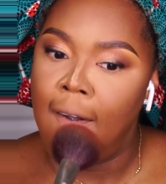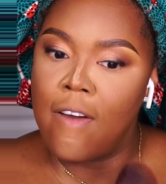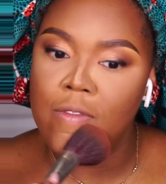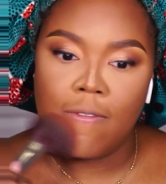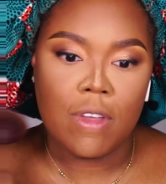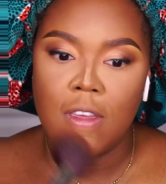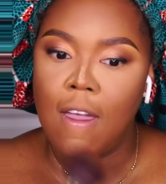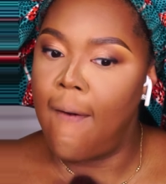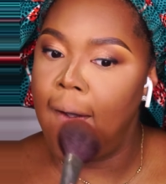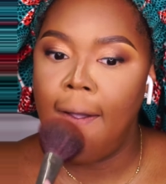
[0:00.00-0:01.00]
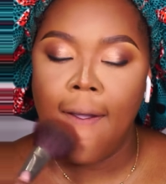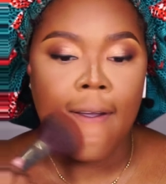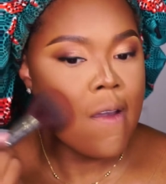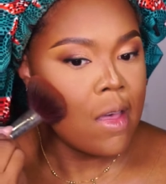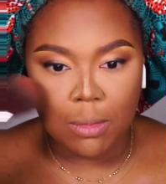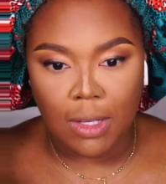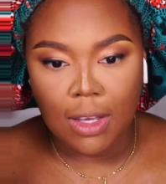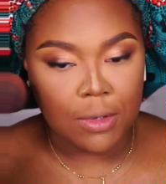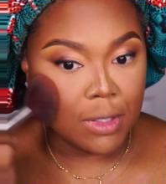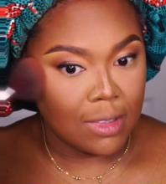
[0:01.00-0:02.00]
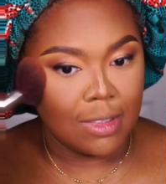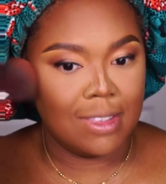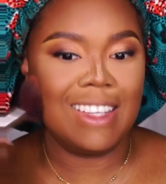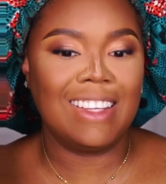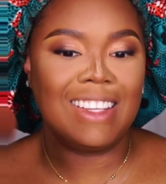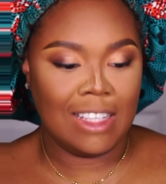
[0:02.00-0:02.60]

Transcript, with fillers: Because the whole foundation part just got